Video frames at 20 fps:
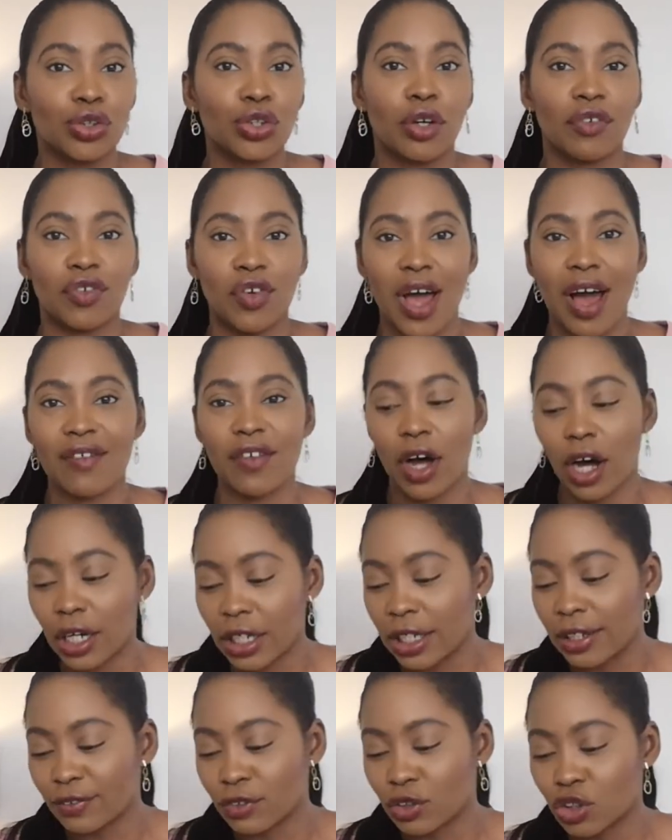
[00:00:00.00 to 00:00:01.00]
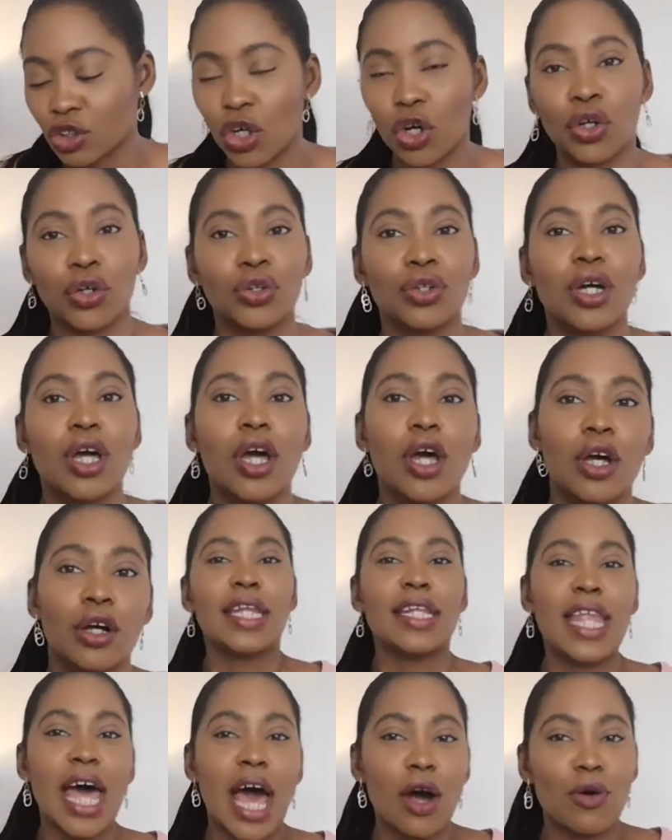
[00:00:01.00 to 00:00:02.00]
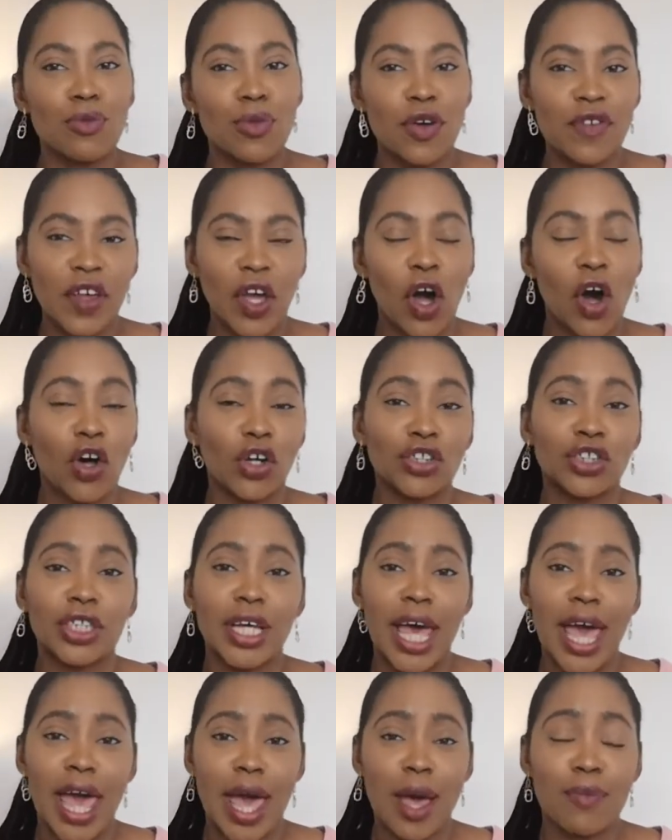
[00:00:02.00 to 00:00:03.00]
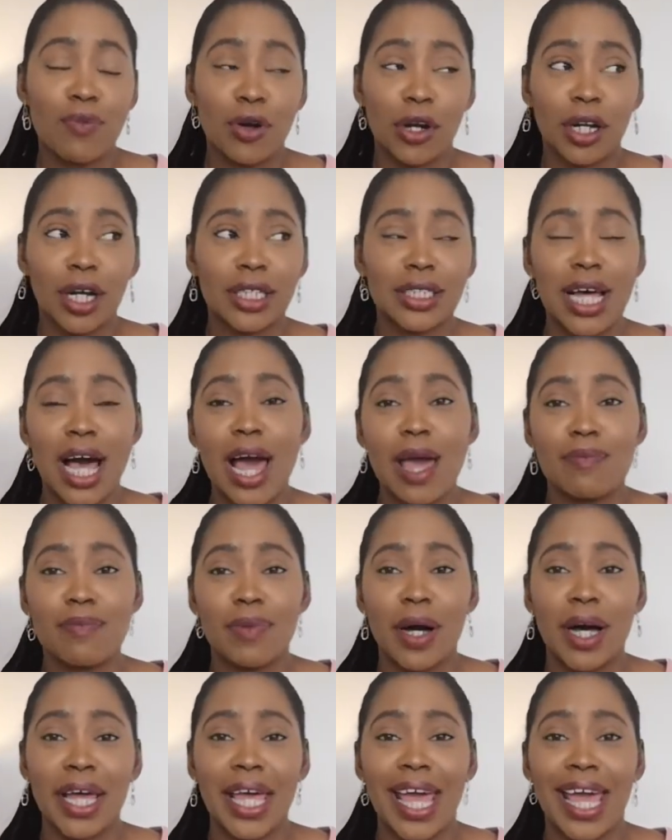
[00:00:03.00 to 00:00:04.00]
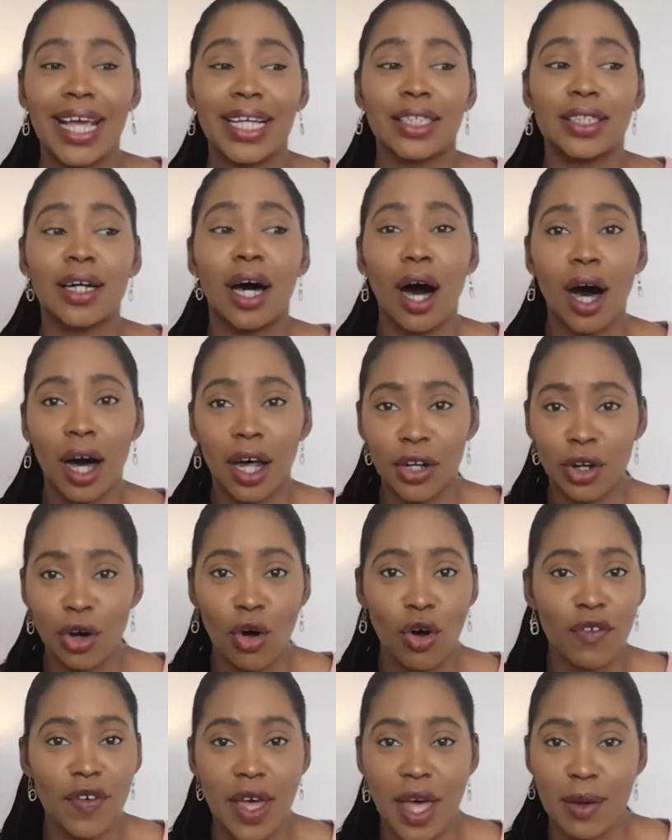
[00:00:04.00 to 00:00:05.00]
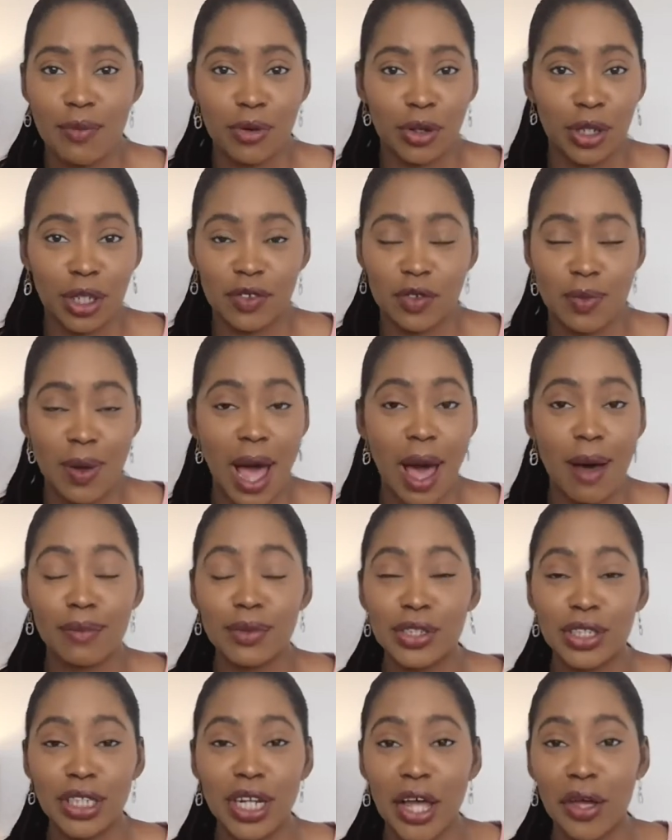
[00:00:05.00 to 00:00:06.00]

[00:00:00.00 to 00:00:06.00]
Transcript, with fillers: So if you have uneven tone, now moving on to hair products, I buy a ton of hair products from Amazon.